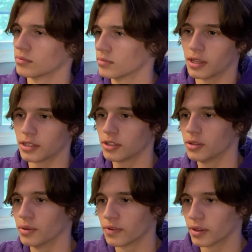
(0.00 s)
So that should
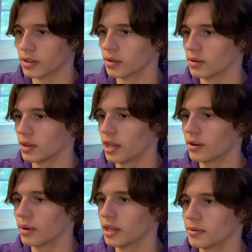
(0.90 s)
do it for the
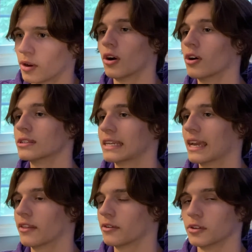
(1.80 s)
808.
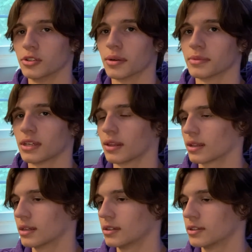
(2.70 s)
Altogether, the drums sound like
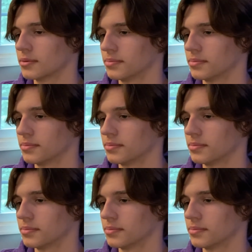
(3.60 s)
this.